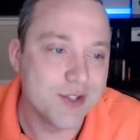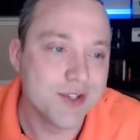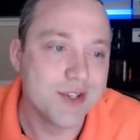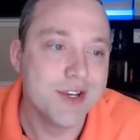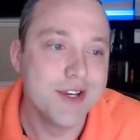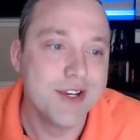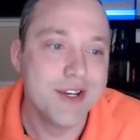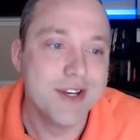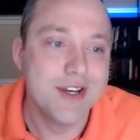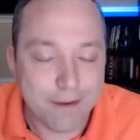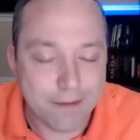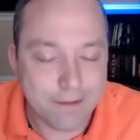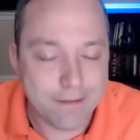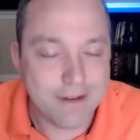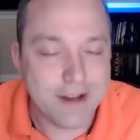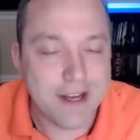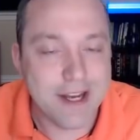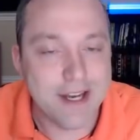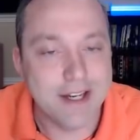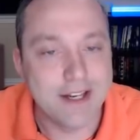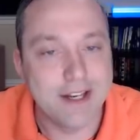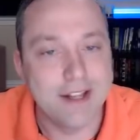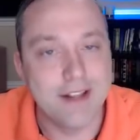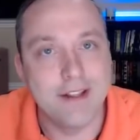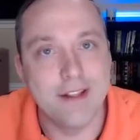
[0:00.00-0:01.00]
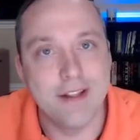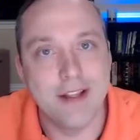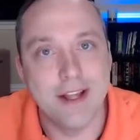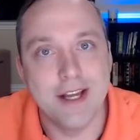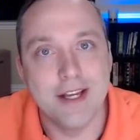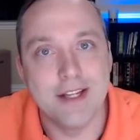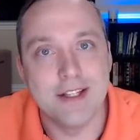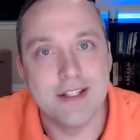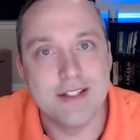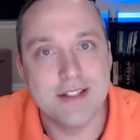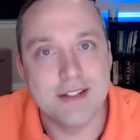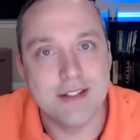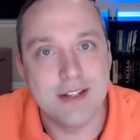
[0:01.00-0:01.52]
is the fact
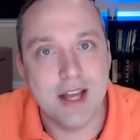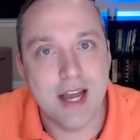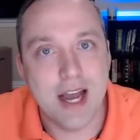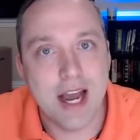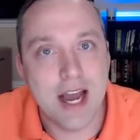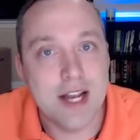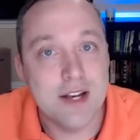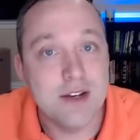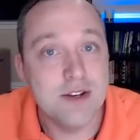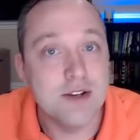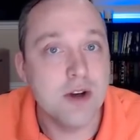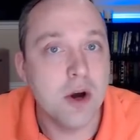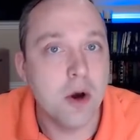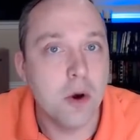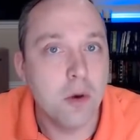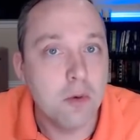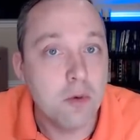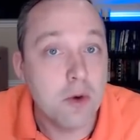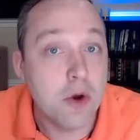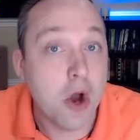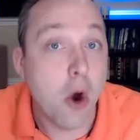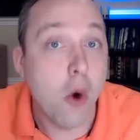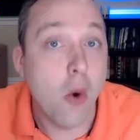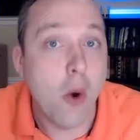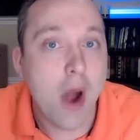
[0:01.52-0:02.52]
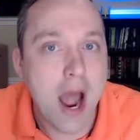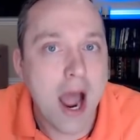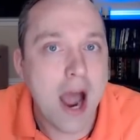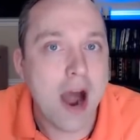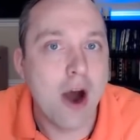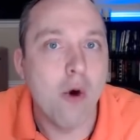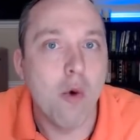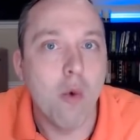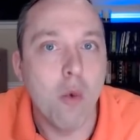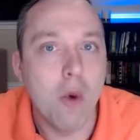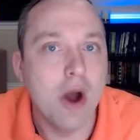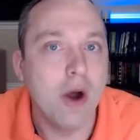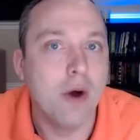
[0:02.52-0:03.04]
that I don't know
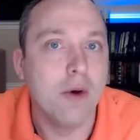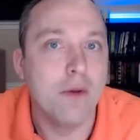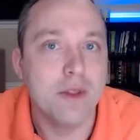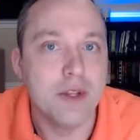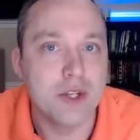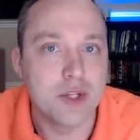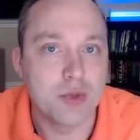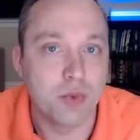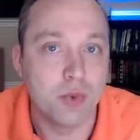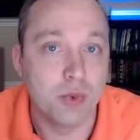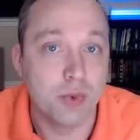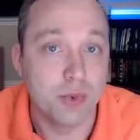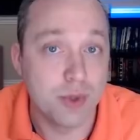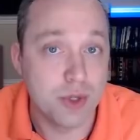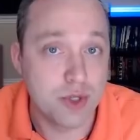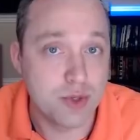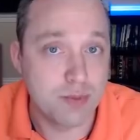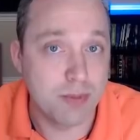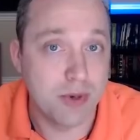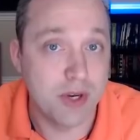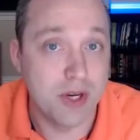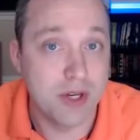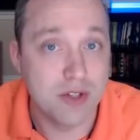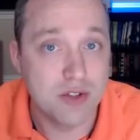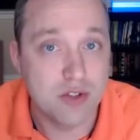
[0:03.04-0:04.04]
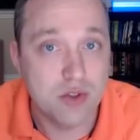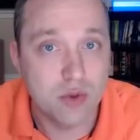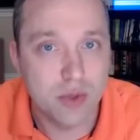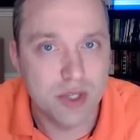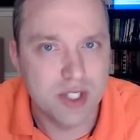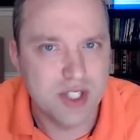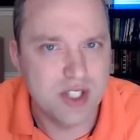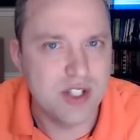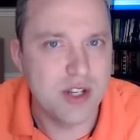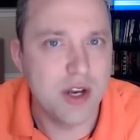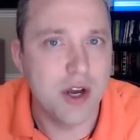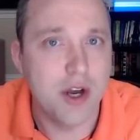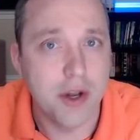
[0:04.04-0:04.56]
how well this will respond
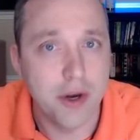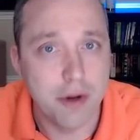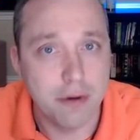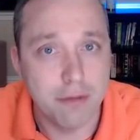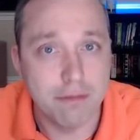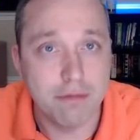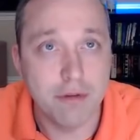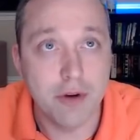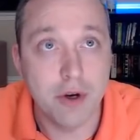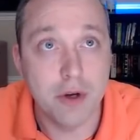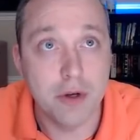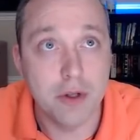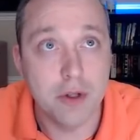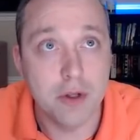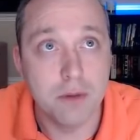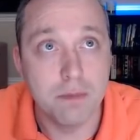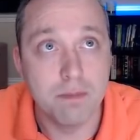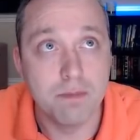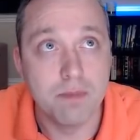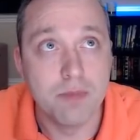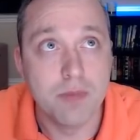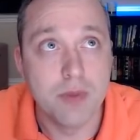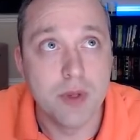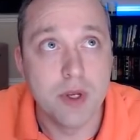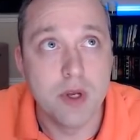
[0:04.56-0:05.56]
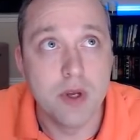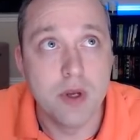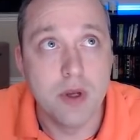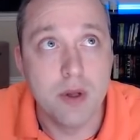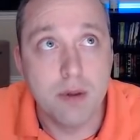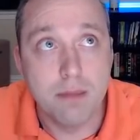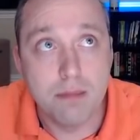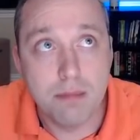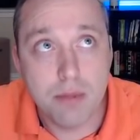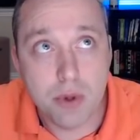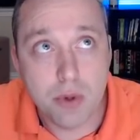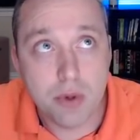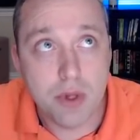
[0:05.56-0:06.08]
to a ton of volume.
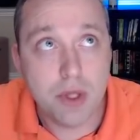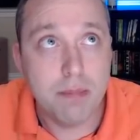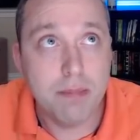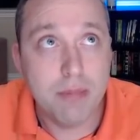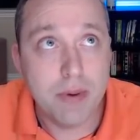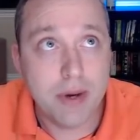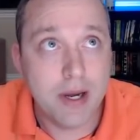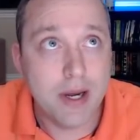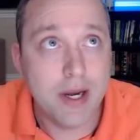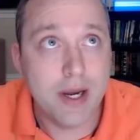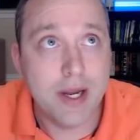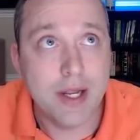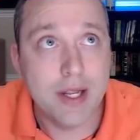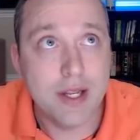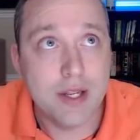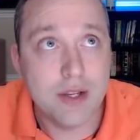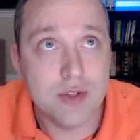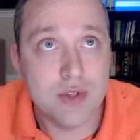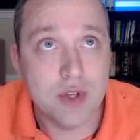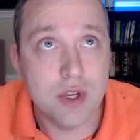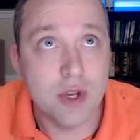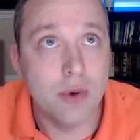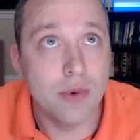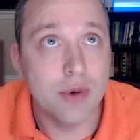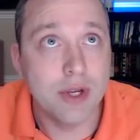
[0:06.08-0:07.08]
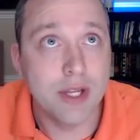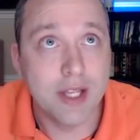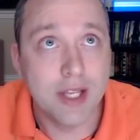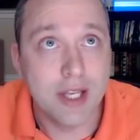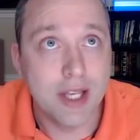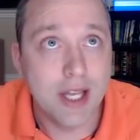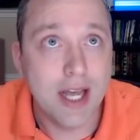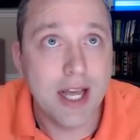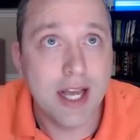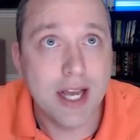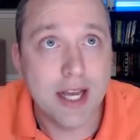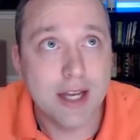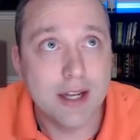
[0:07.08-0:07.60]
PewDiePie is going
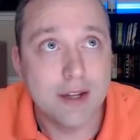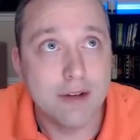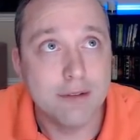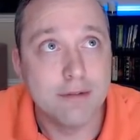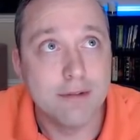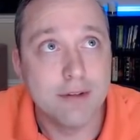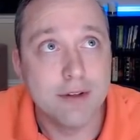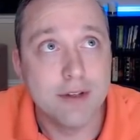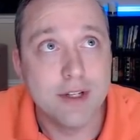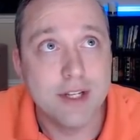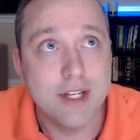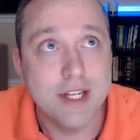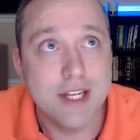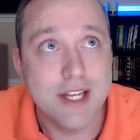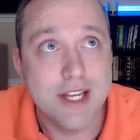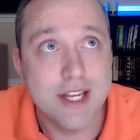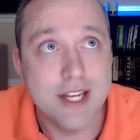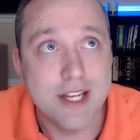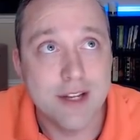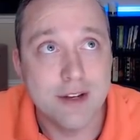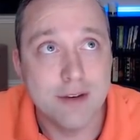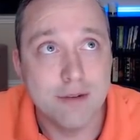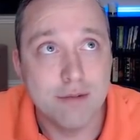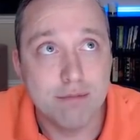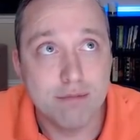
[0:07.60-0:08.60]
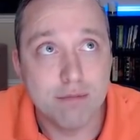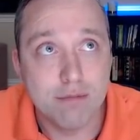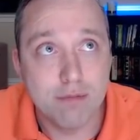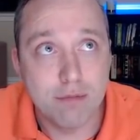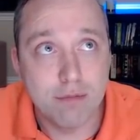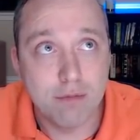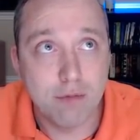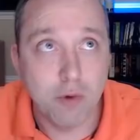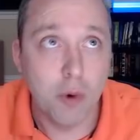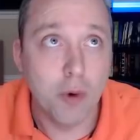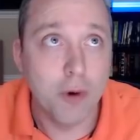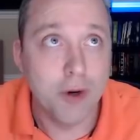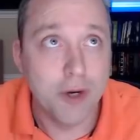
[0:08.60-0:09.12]
live in
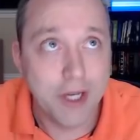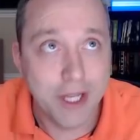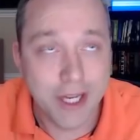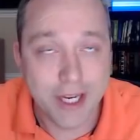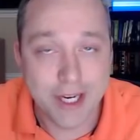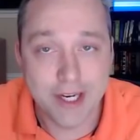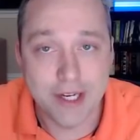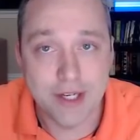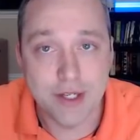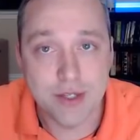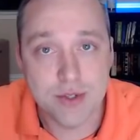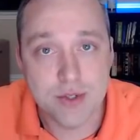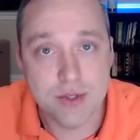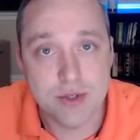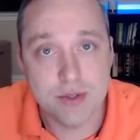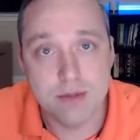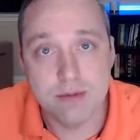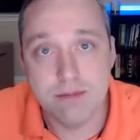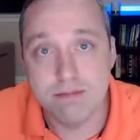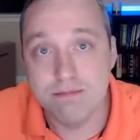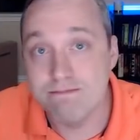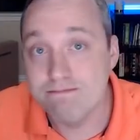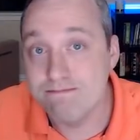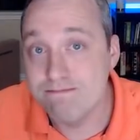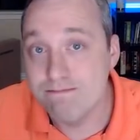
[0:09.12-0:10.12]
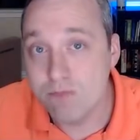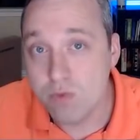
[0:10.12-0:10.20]
four days.